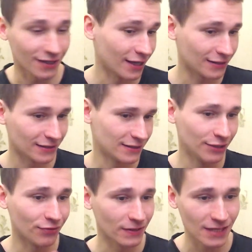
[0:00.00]
Uh, it is
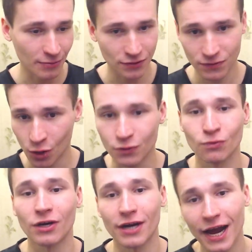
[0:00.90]
different types of
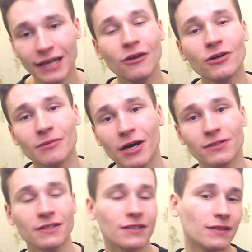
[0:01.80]
software. I learn
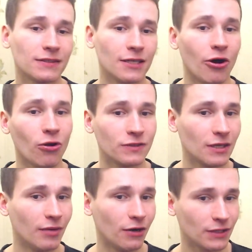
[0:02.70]
about it and uh,
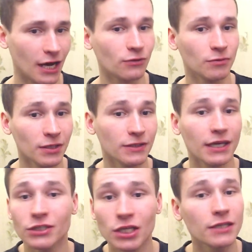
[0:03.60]
also about how to build it.
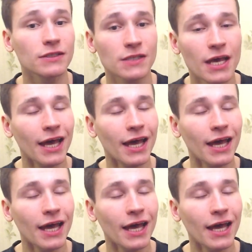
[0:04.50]
Actually, it is